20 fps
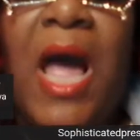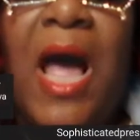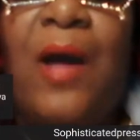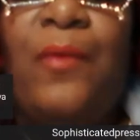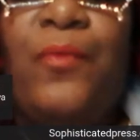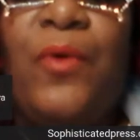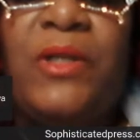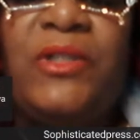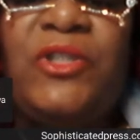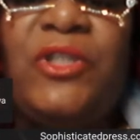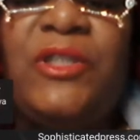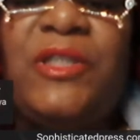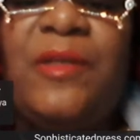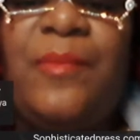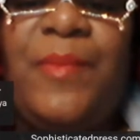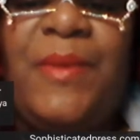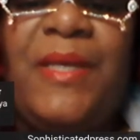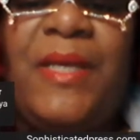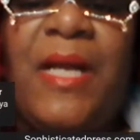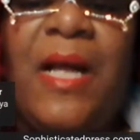I want you
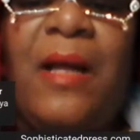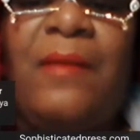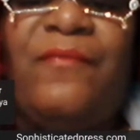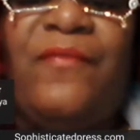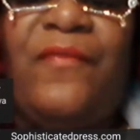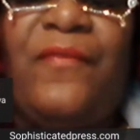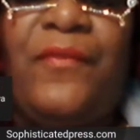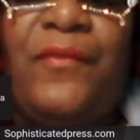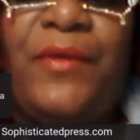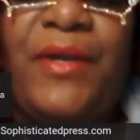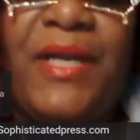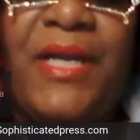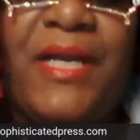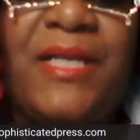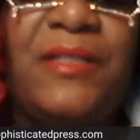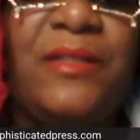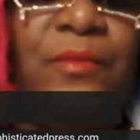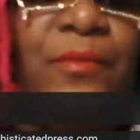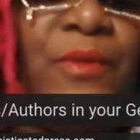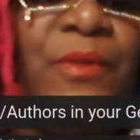to become
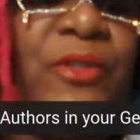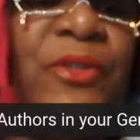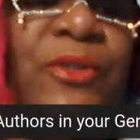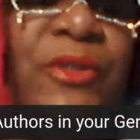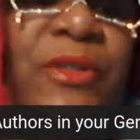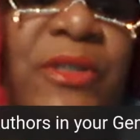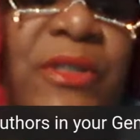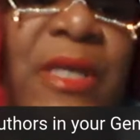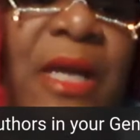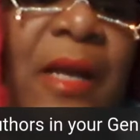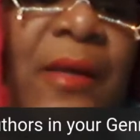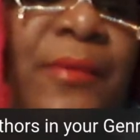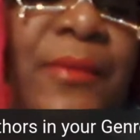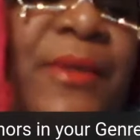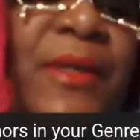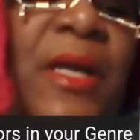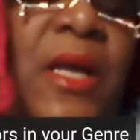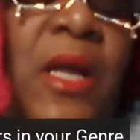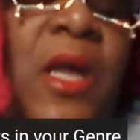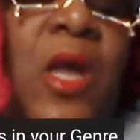friends with your
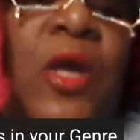genre.